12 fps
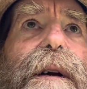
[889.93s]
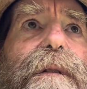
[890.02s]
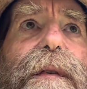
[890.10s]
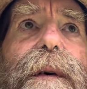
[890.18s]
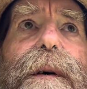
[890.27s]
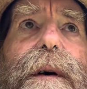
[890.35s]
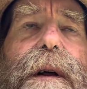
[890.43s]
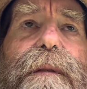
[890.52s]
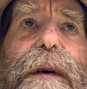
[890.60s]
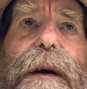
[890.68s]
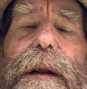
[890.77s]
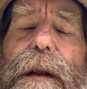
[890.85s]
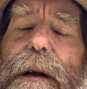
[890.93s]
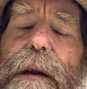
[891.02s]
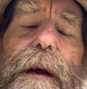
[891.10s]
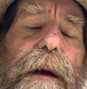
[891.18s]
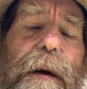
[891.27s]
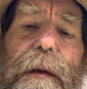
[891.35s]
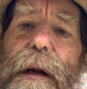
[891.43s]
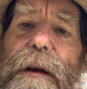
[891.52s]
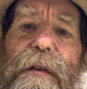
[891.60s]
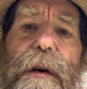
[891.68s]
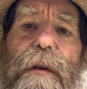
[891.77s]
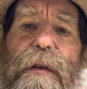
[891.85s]
for all of it. That you know, the
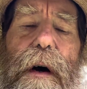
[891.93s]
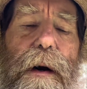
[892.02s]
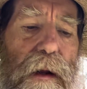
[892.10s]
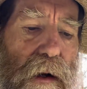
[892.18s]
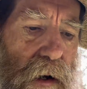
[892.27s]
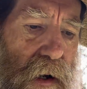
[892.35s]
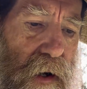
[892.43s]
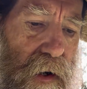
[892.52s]
list goes on and on.